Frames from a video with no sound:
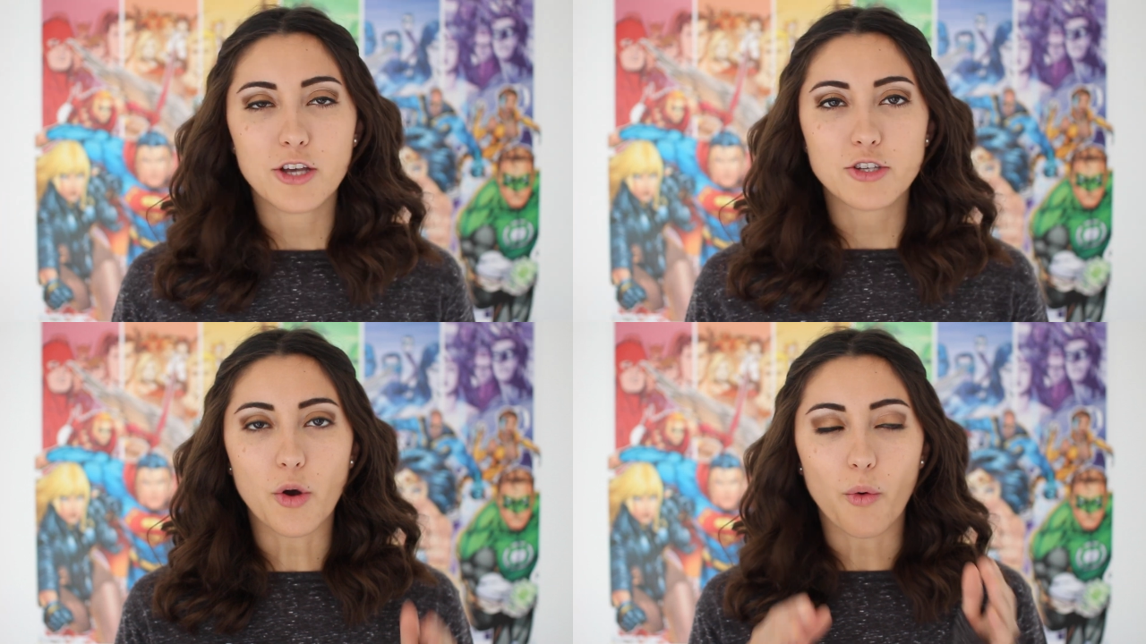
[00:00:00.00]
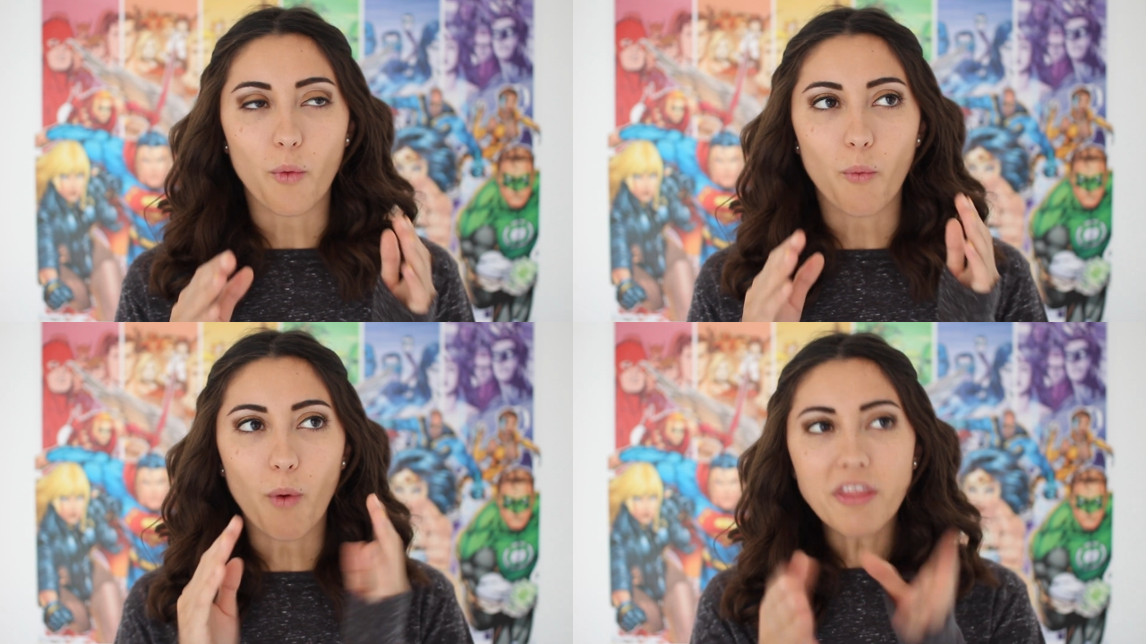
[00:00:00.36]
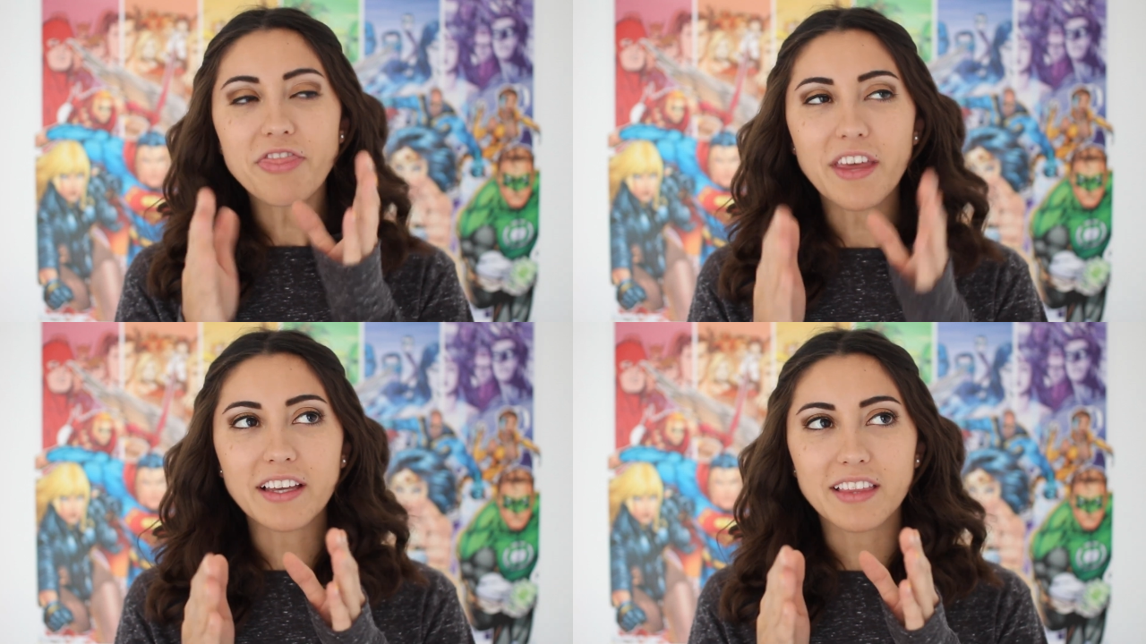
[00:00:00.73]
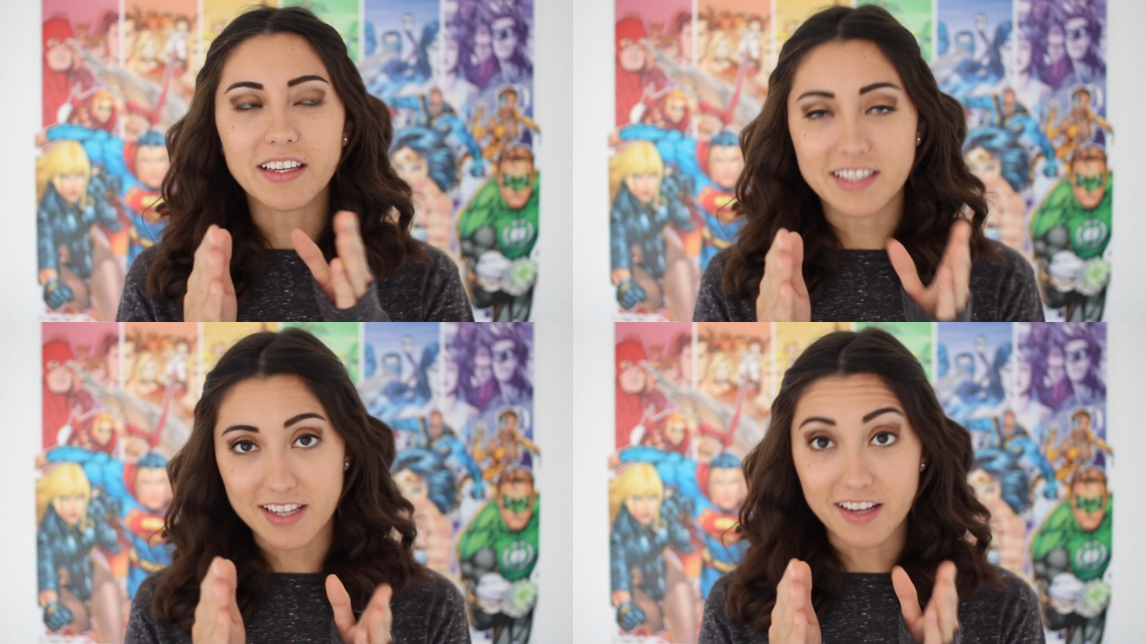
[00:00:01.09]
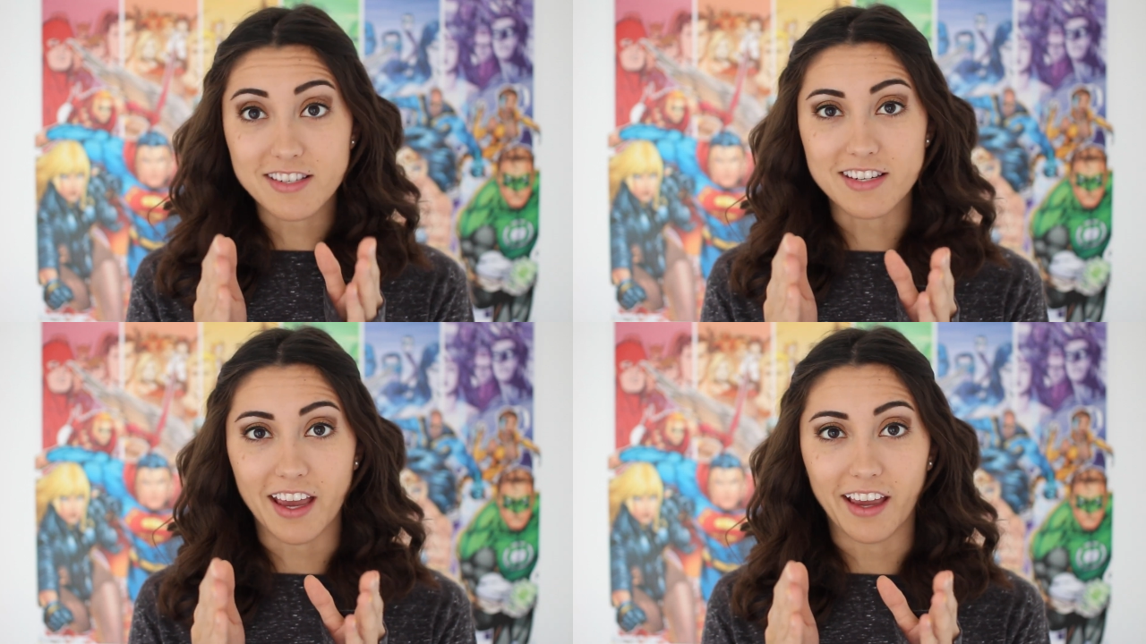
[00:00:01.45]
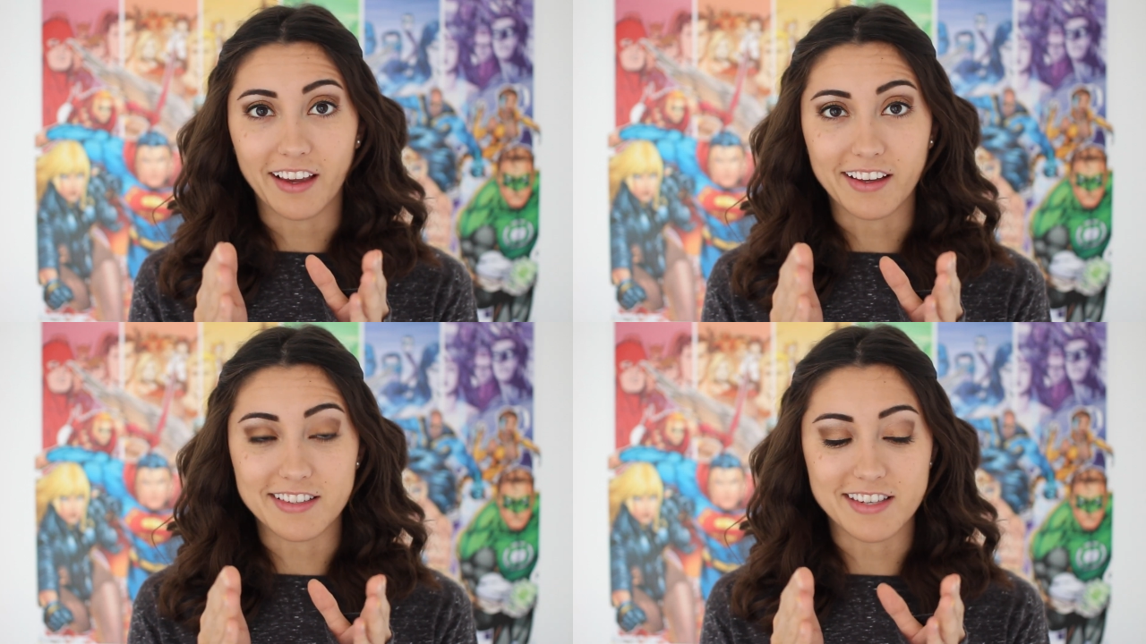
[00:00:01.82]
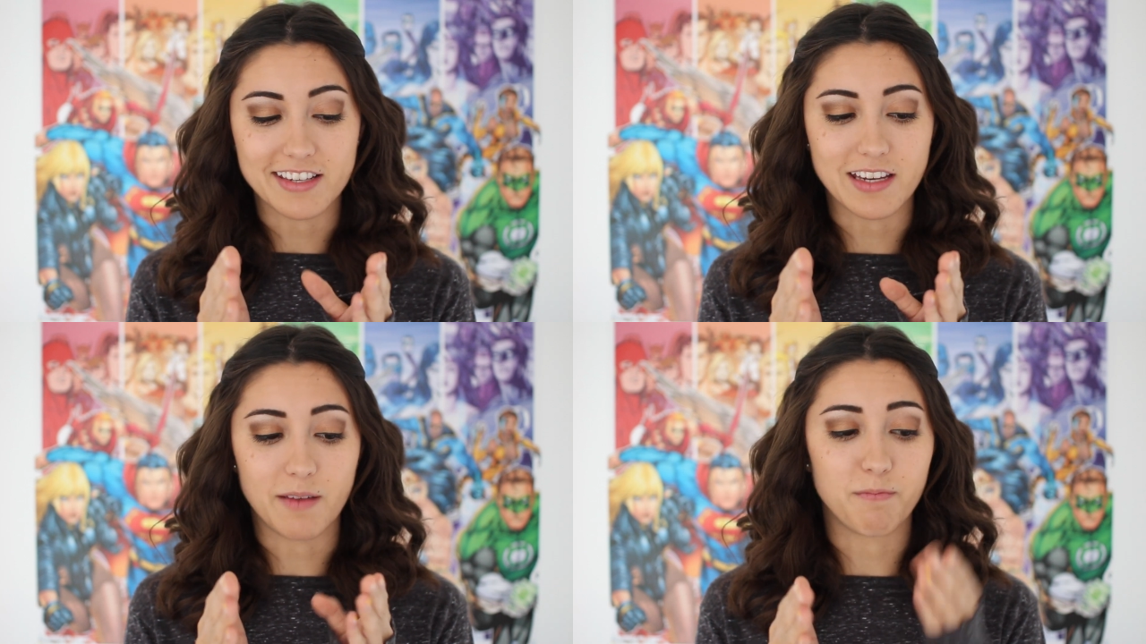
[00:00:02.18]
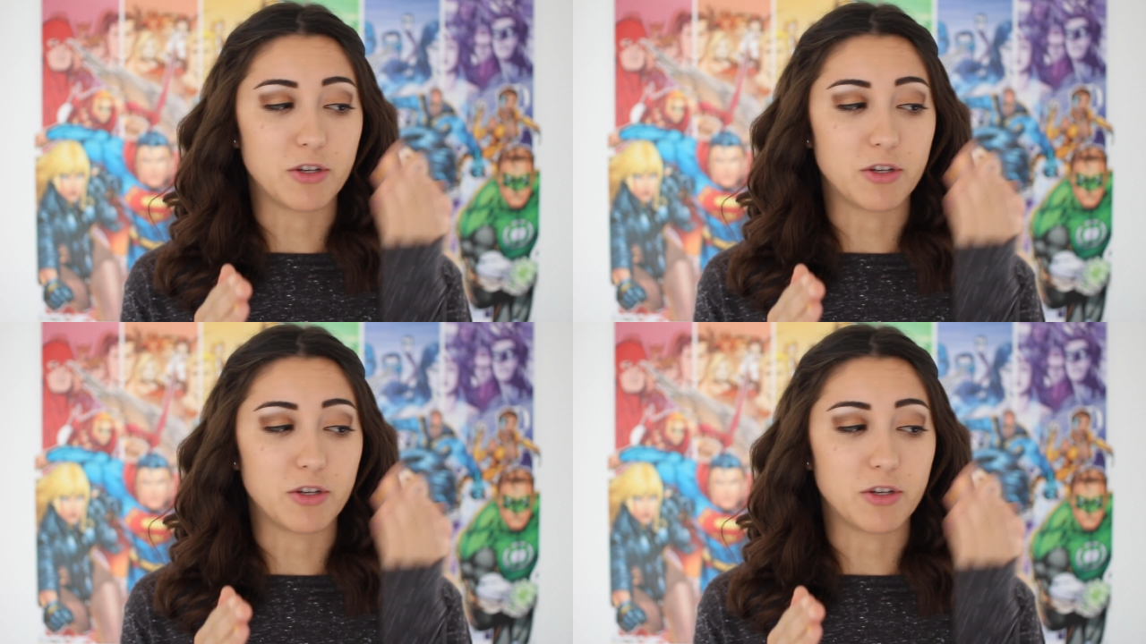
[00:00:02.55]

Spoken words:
So one thing that does stay consistent